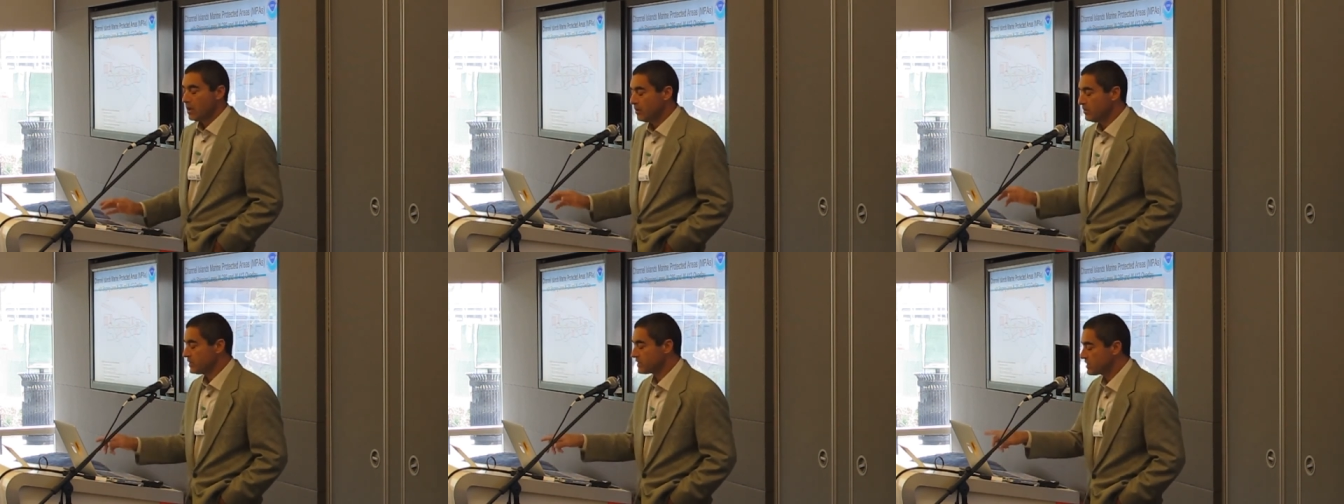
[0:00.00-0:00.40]

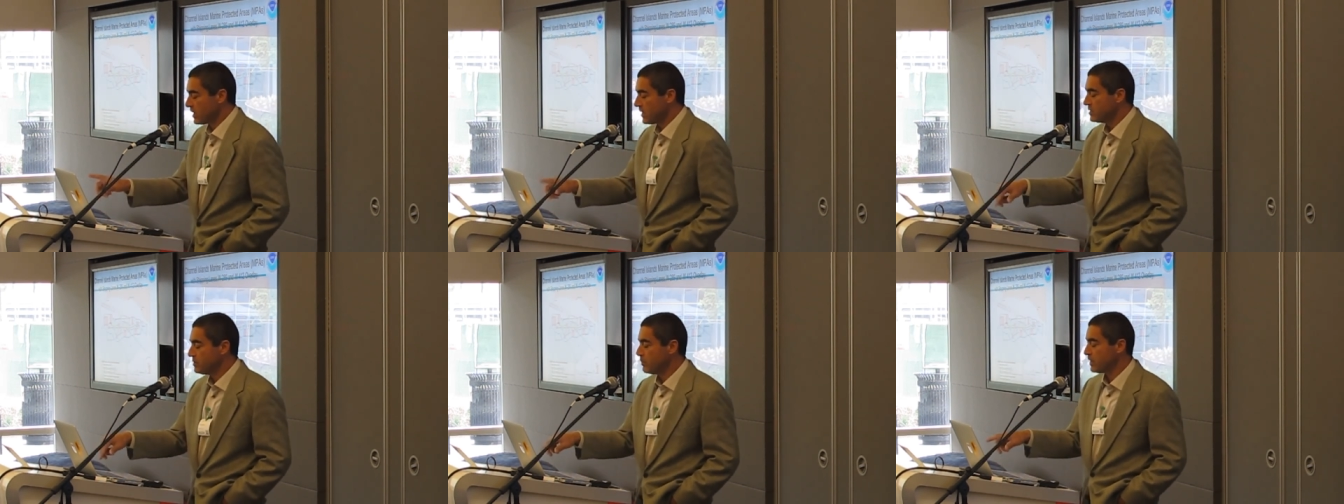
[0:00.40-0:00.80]
And this
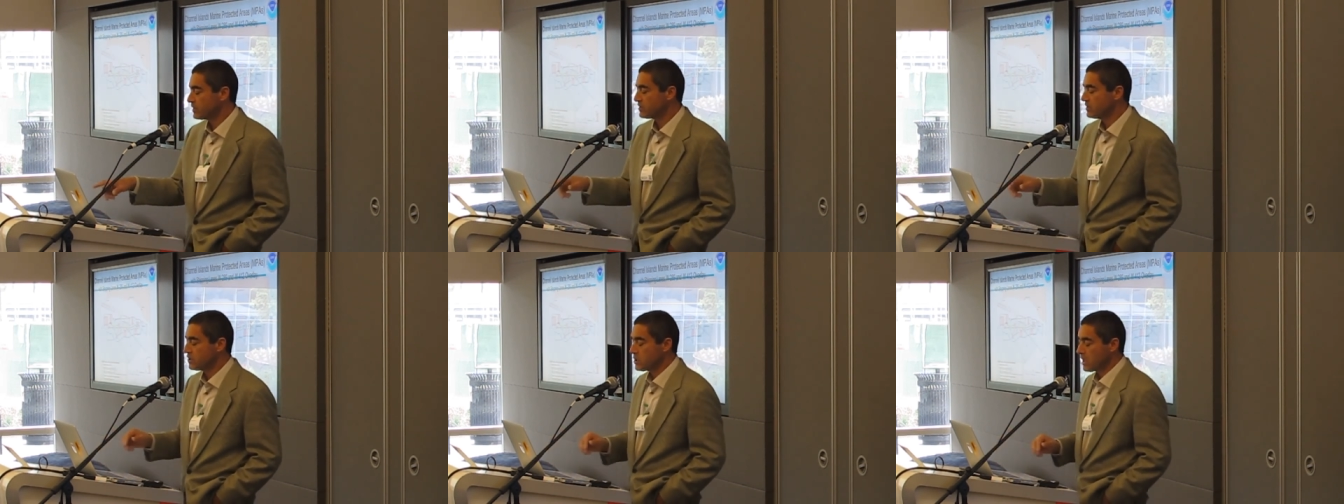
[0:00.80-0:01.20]
slide
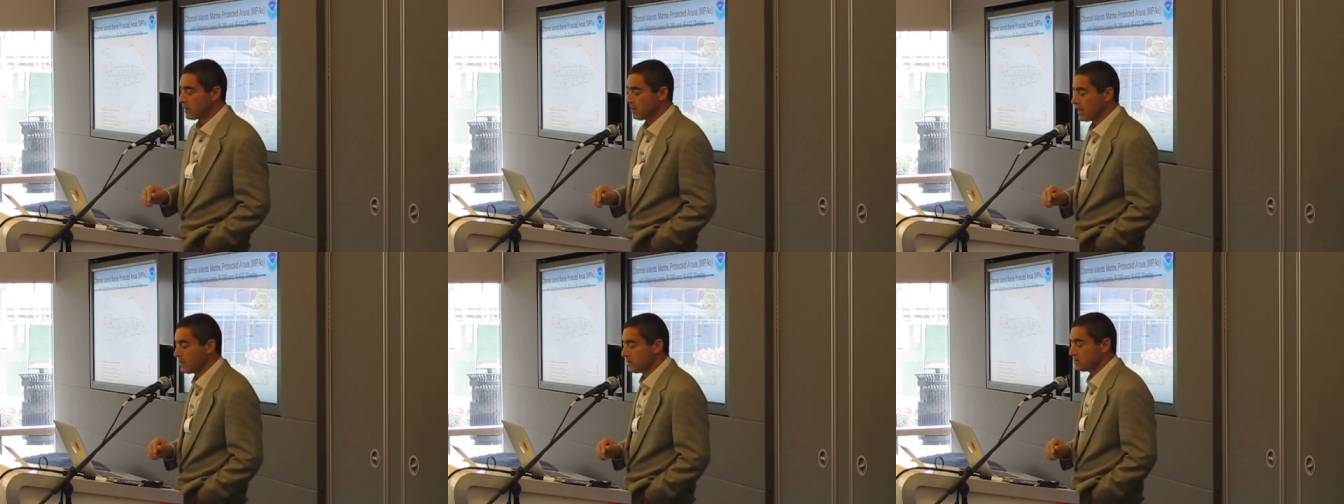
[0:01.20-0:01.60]
depicts the
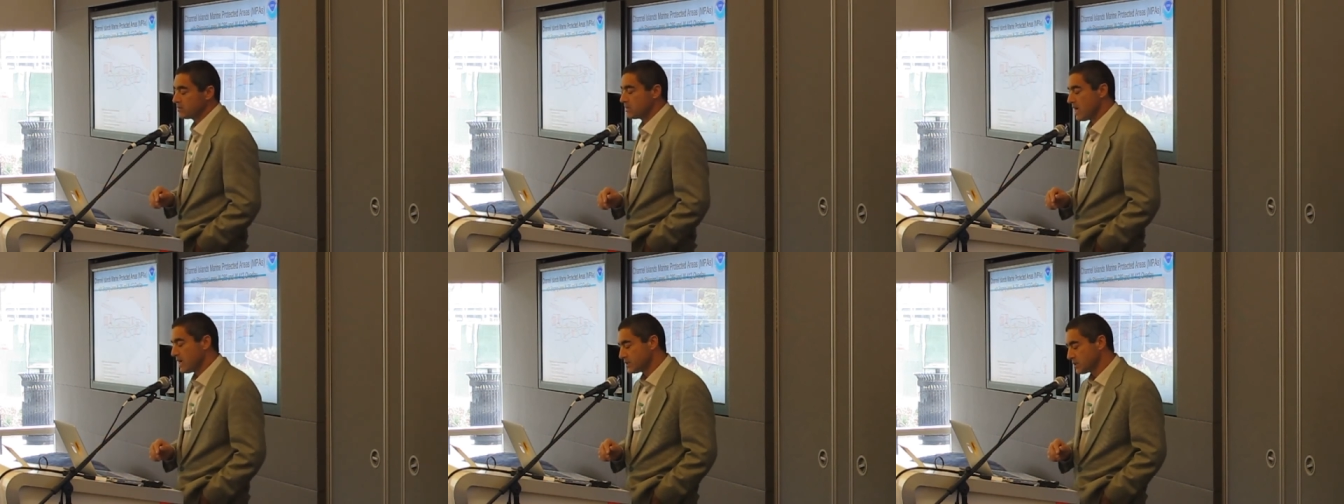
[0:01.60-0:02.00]
Channel
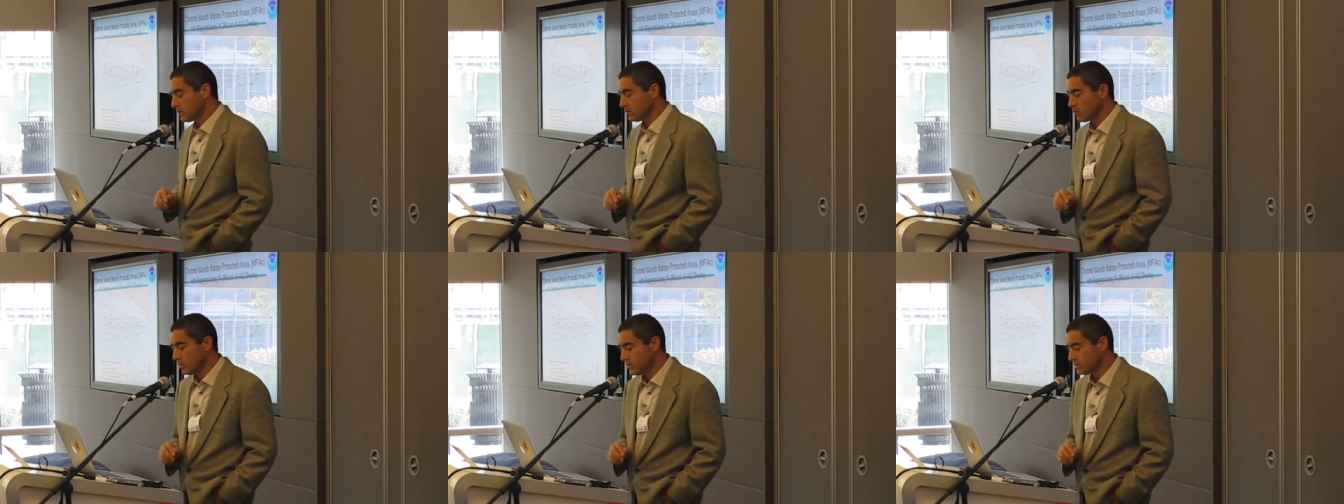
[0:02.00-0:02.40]
Islands
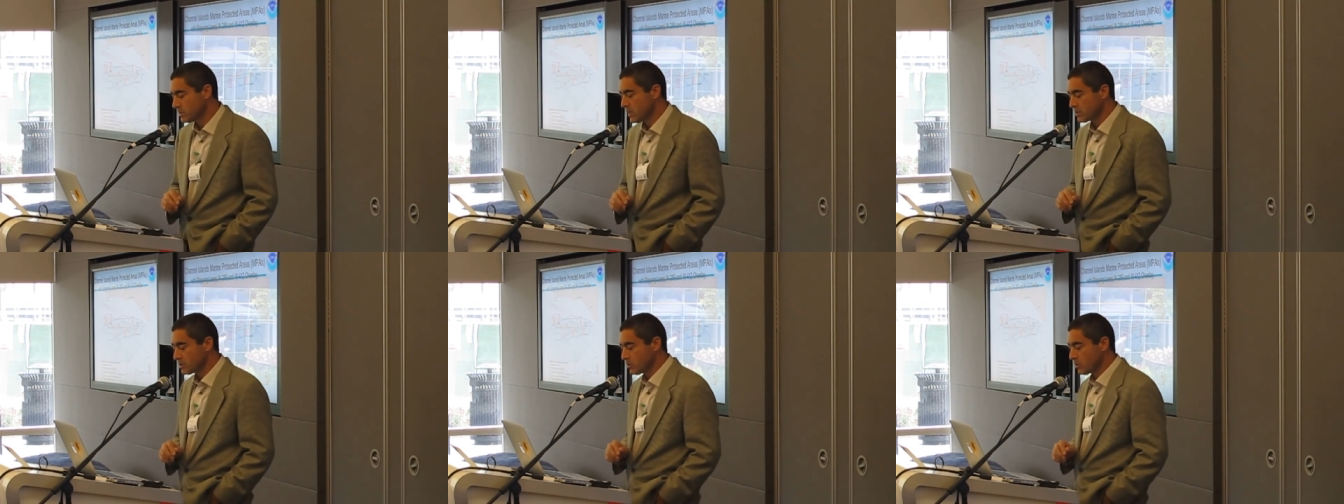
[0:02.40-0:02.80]
National Marine
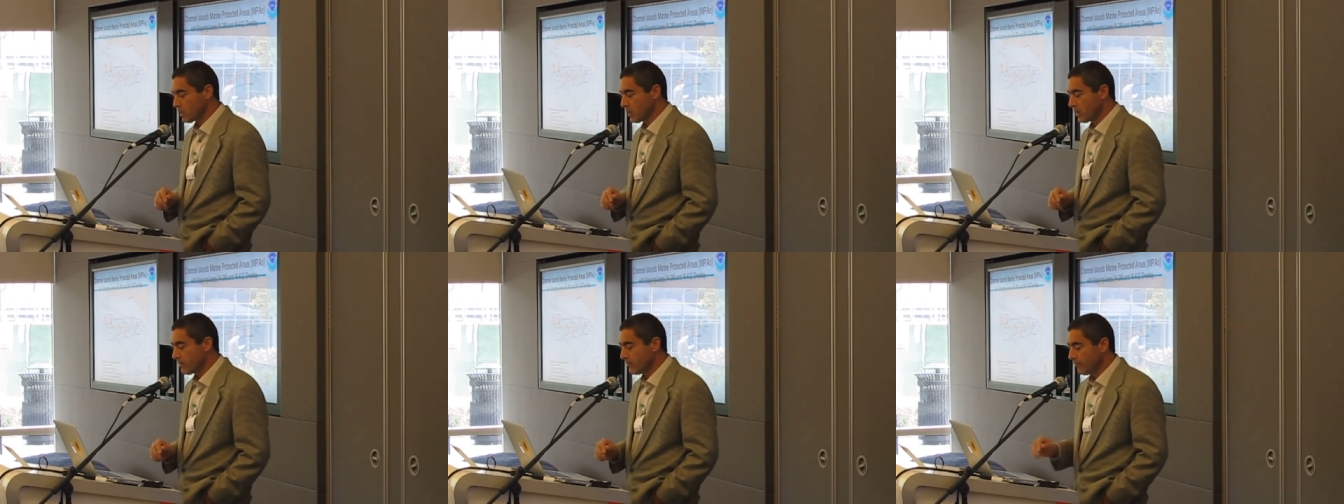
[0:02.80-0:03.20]
Sanctuary.